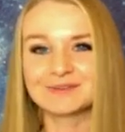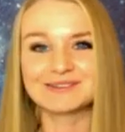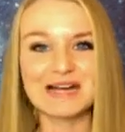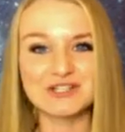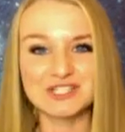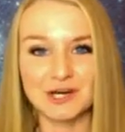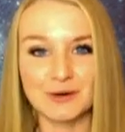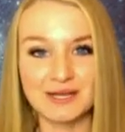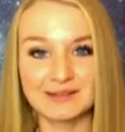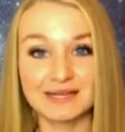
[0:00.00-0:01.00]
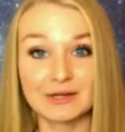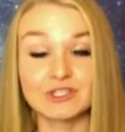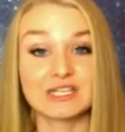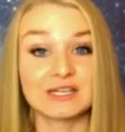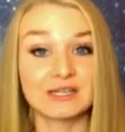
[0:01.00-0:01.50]
Sagittarius
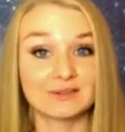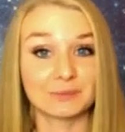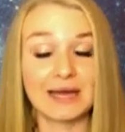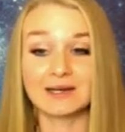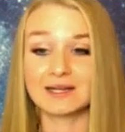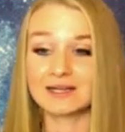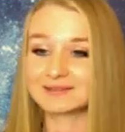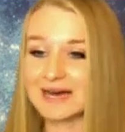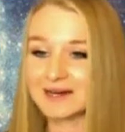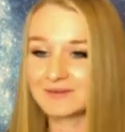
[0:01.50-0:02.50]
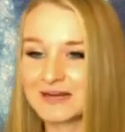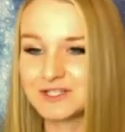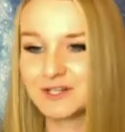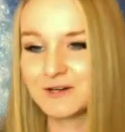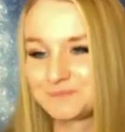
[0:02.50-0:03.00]
energy is, right? It is that
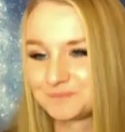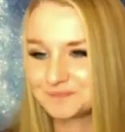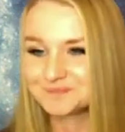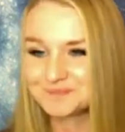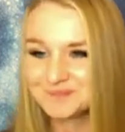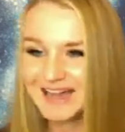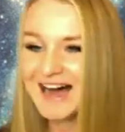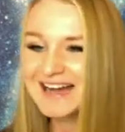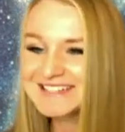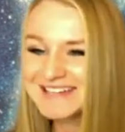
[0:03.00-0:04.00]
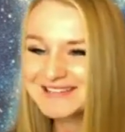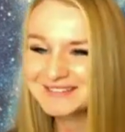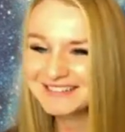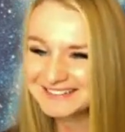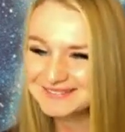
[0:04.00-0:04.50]
adventure. Hi,
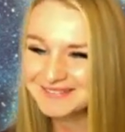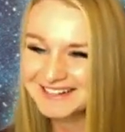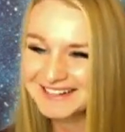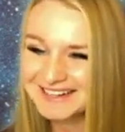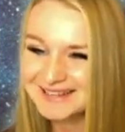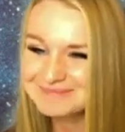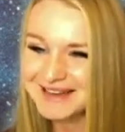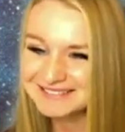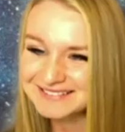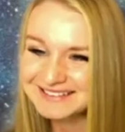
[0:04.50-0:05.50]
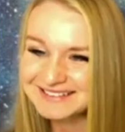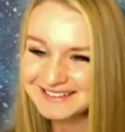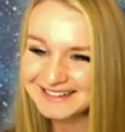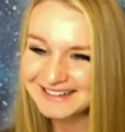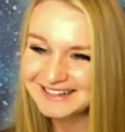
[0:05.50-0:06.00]
Jamie. Good morning. And
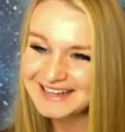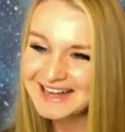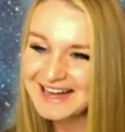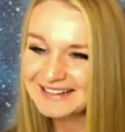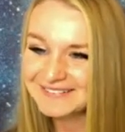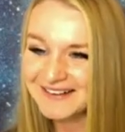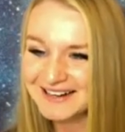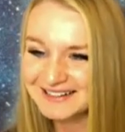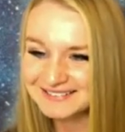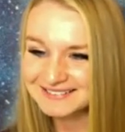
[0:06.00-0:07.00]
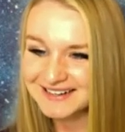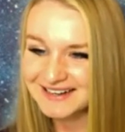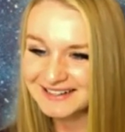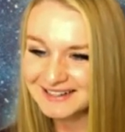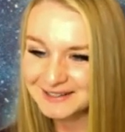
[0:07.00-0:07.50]
Betsy. Hello, Goddess.
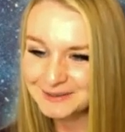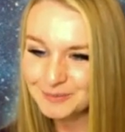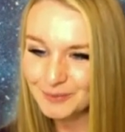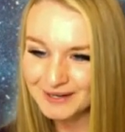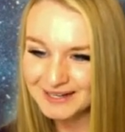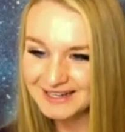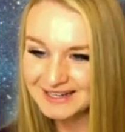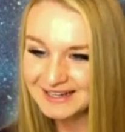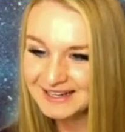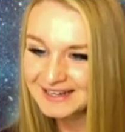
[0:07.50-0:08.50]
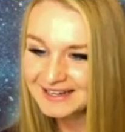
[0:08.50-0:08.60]
Donna, good morning.